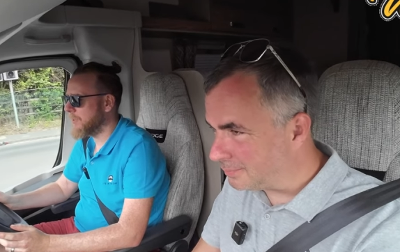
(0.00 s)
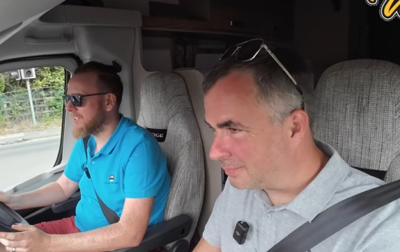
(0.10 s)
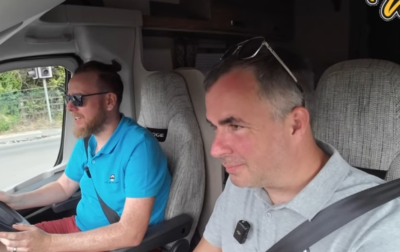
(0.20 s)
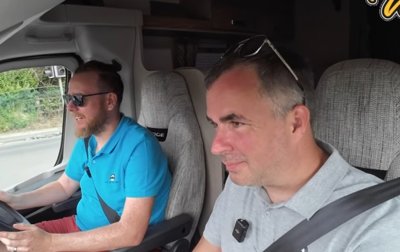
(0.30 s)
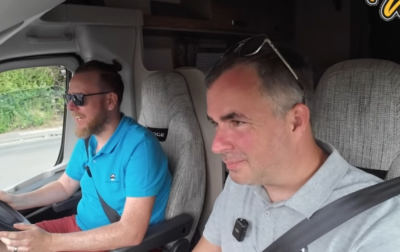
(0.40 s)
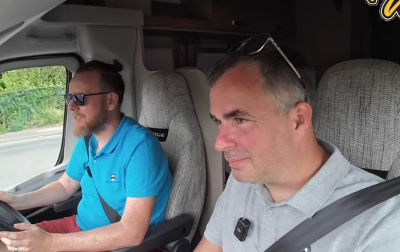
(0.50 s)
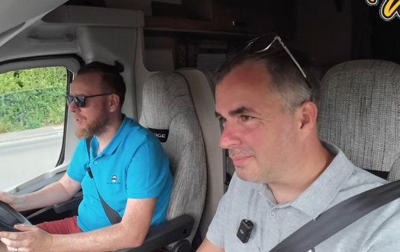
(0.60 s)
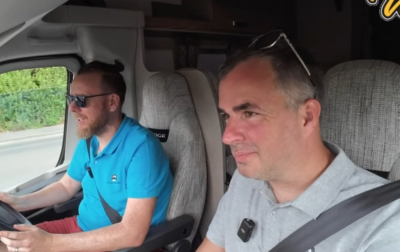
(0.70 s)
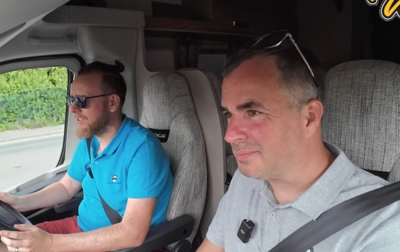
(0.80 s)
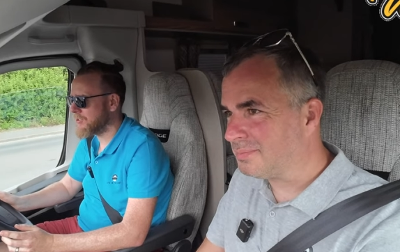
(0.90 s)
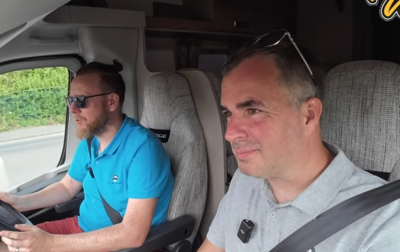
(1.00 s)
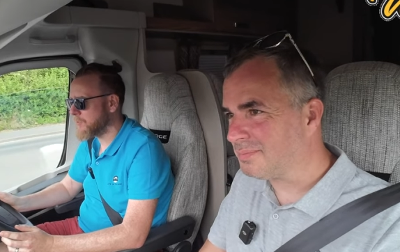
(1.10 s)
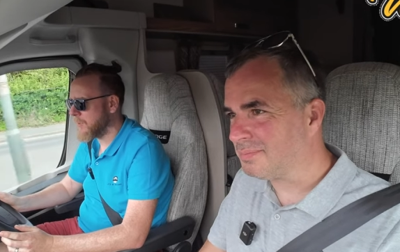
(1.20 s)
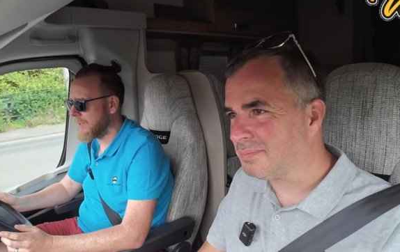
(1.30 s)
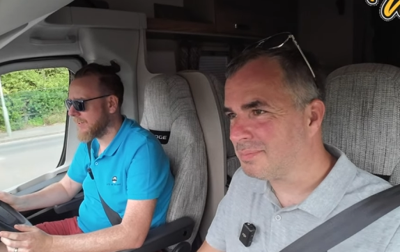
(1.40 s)
Speaker 1: works on electric, just
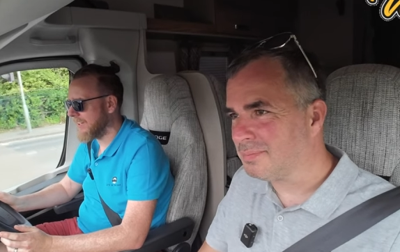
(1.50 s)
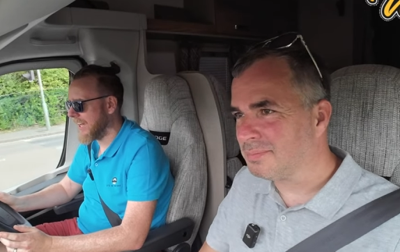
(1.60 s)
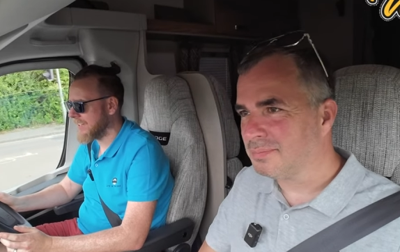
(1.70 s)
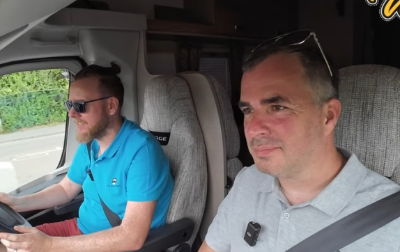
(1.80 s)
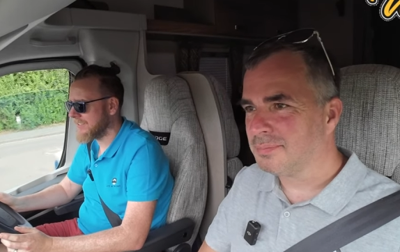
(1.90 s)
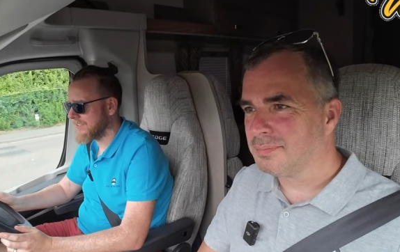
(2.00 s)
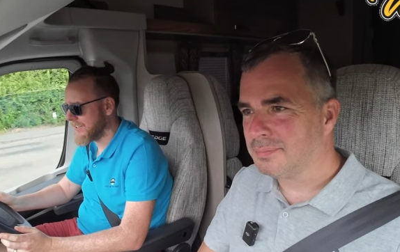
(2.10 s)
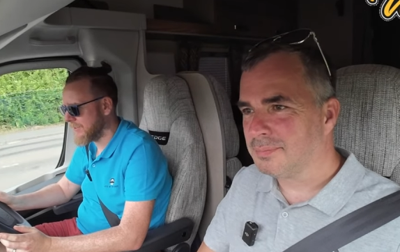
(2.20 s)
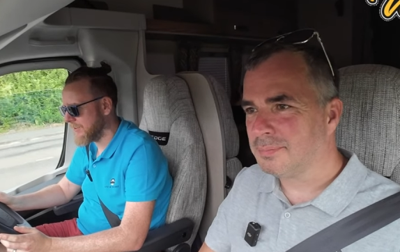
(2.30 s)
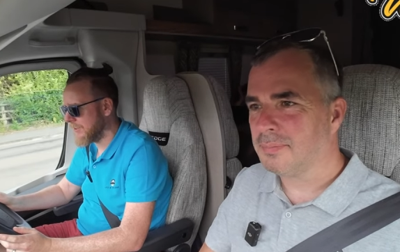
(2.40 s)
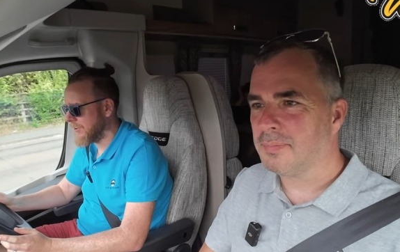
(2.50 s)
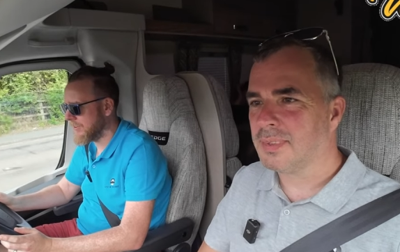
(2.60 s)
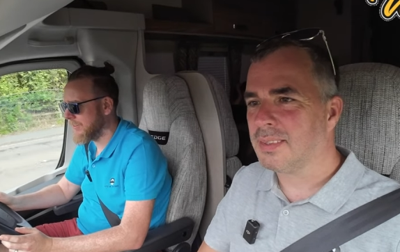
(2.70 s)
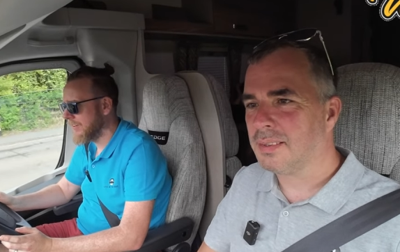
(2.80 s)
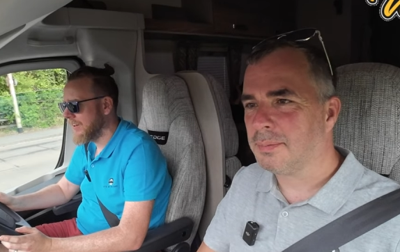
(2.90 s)
doesn't work on gas. So they've got
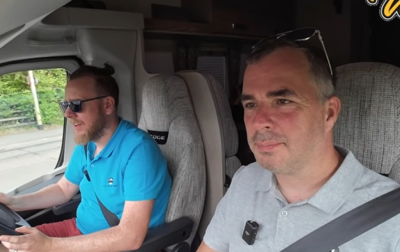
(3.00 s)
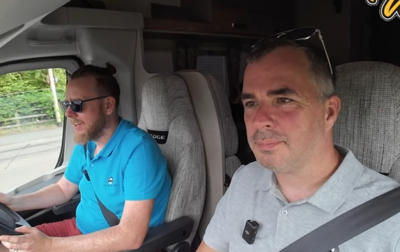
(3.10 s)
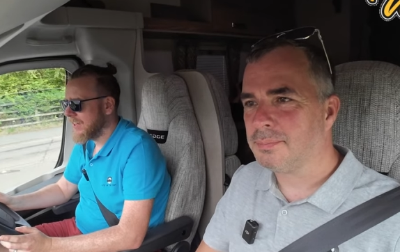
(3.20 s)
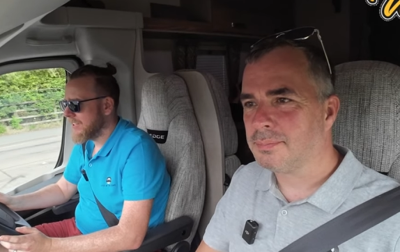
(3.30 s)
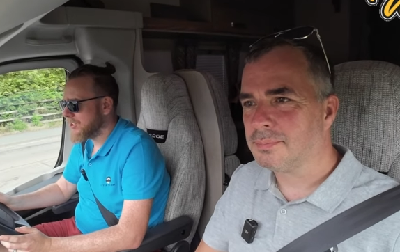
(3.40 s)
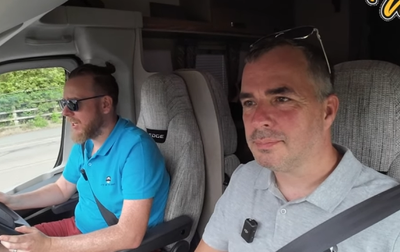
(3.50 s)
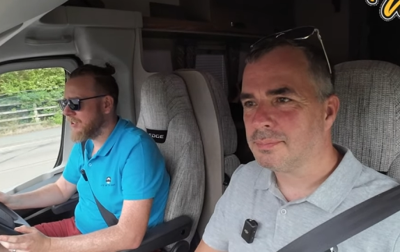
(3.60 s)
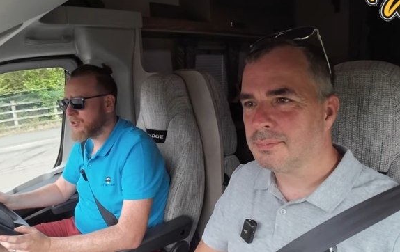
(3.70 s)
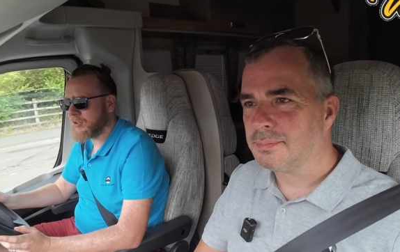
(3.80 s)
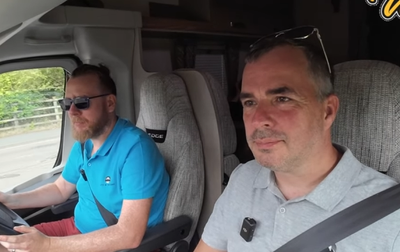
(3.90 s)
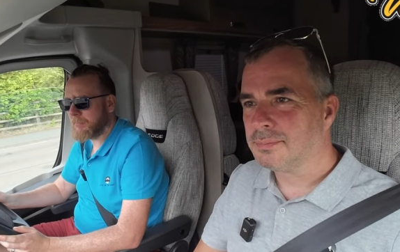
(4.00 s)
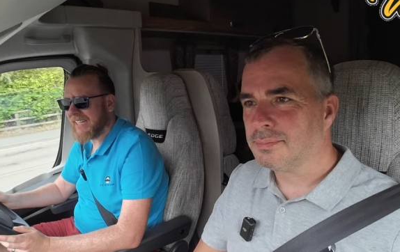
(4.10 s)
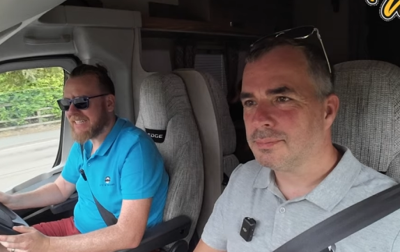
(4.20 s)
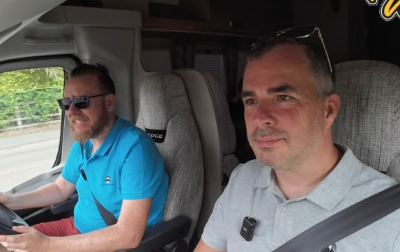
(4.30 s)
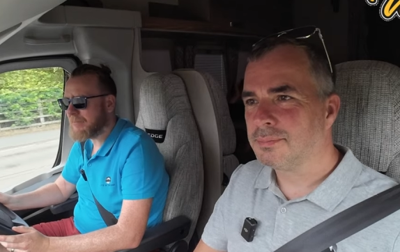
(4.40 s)
to change some
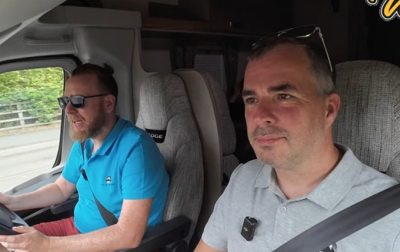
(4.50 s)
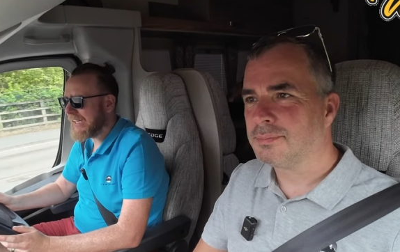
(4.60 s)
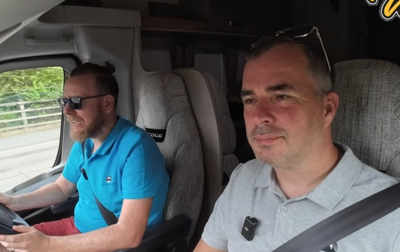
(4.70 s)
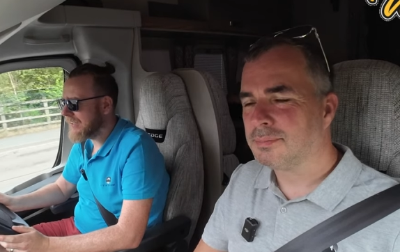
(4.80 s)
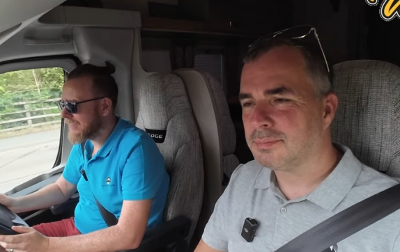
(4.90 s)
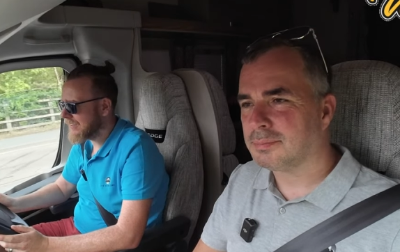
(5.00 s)
PCB.